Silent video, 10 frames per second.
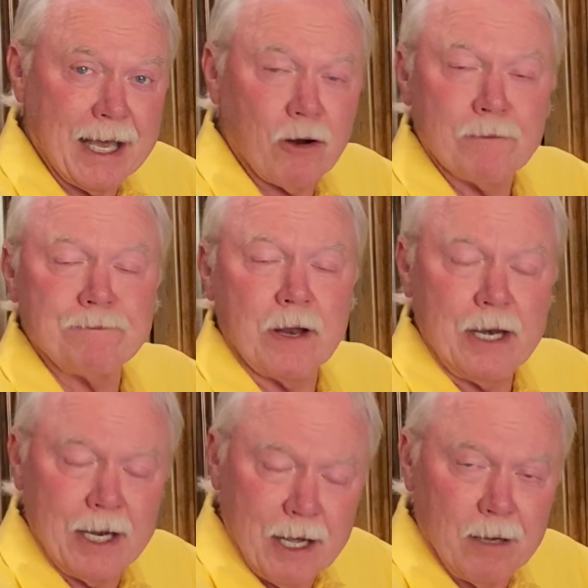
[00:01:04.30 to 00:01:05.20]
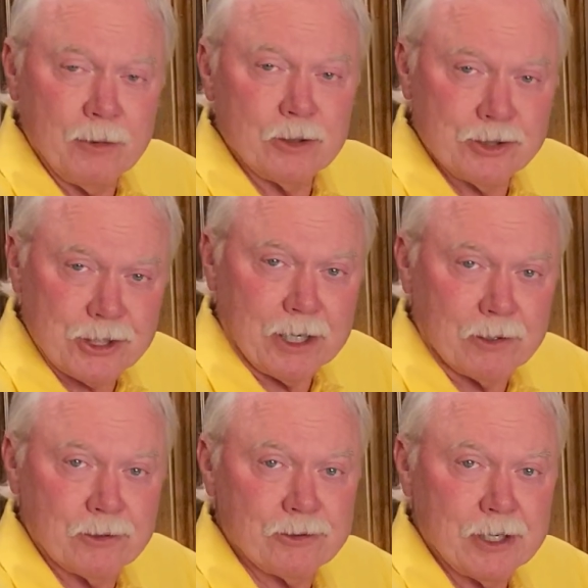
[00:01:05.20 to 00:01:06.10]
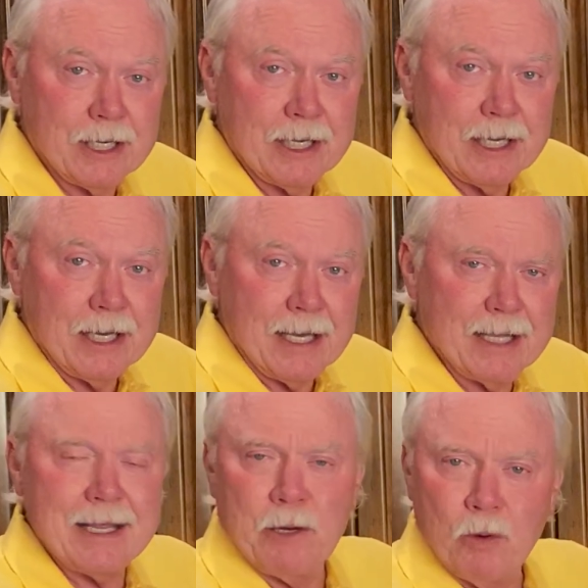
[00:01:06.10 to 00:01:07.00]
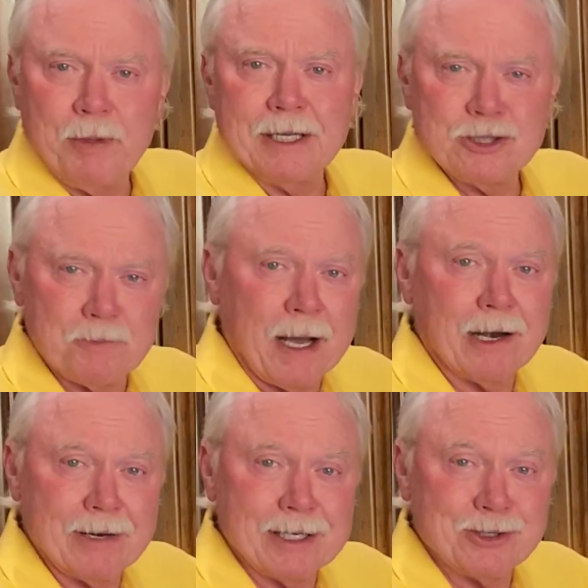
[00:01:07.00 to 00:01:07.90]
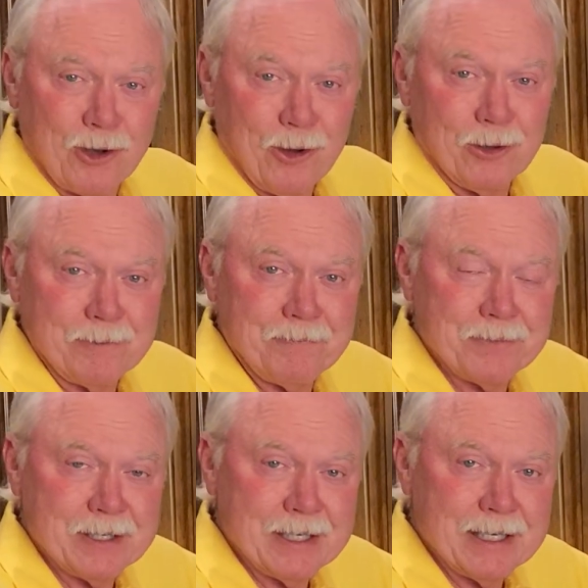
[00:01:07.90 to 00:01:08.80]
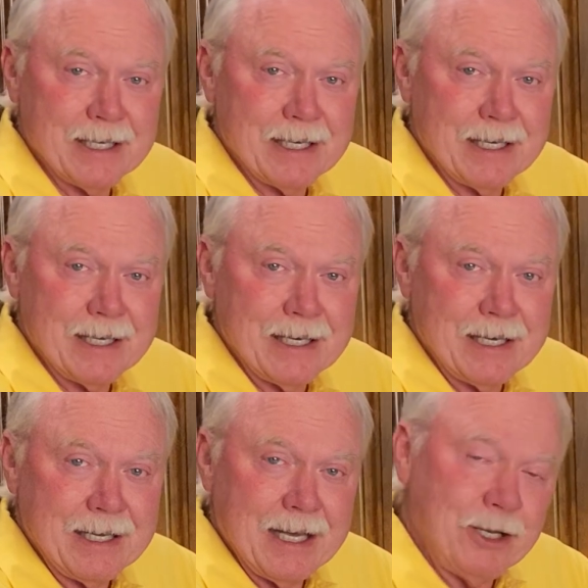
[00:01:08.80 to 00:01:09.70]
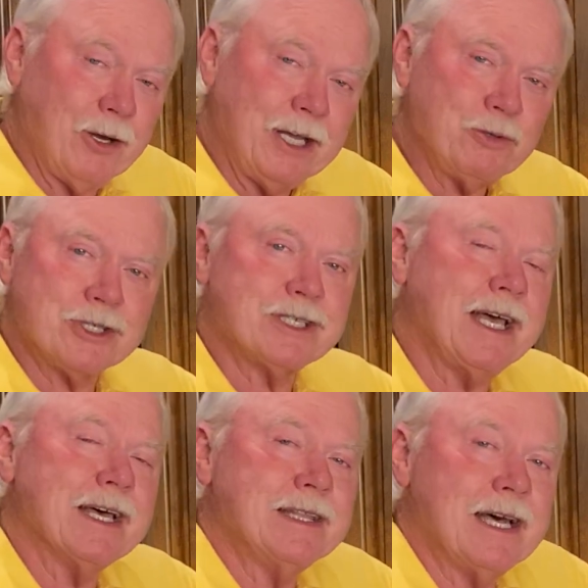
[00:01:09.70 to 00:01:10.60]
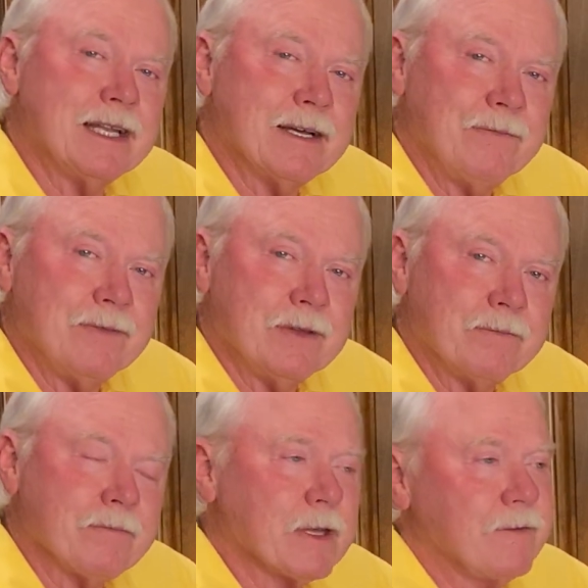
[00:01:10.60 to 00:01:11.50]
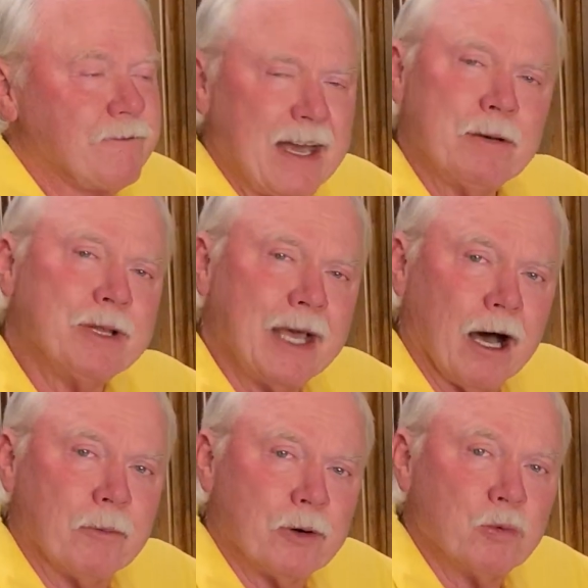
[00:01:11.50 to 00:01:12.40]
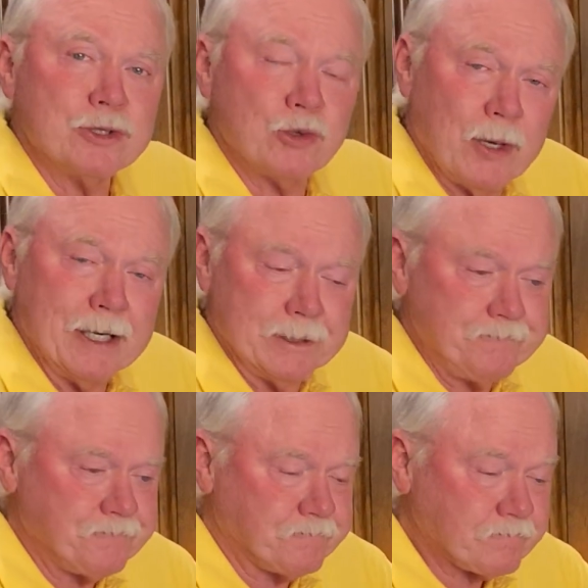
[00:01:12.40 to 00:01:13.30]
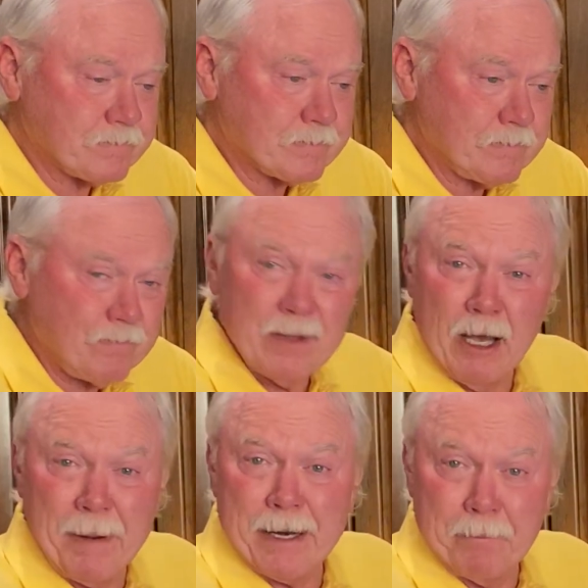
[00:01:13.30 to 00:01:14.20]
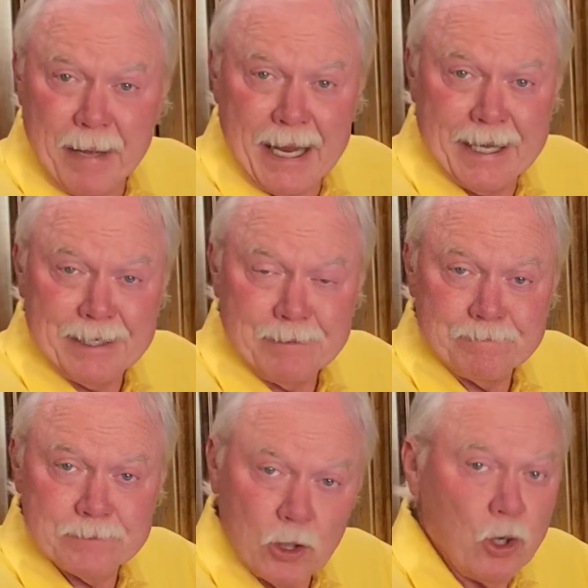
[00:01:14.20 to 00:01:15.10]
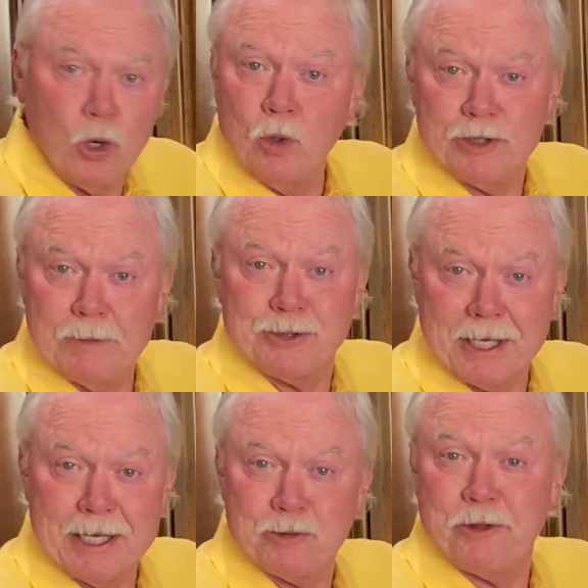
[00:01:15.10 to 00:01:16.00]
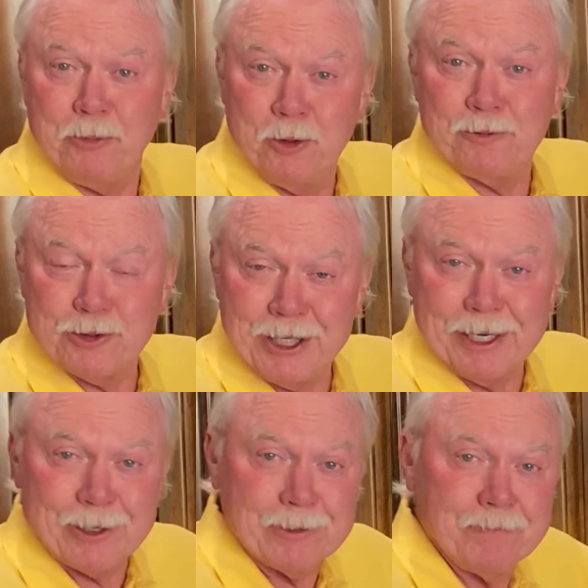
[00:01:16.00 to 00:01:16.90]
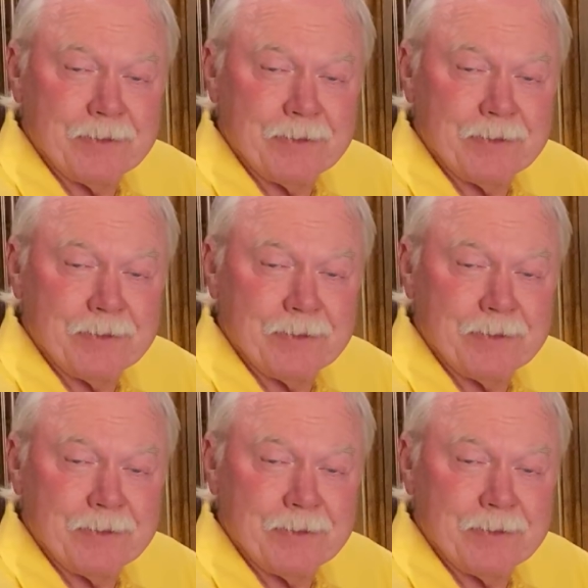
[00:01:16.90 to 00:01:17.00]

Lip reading: and are phenomenal singers, and they will be inspiring us all. You know, it was said that Phantom of the Opera was written about a man who was obsessed with a beautiful singer.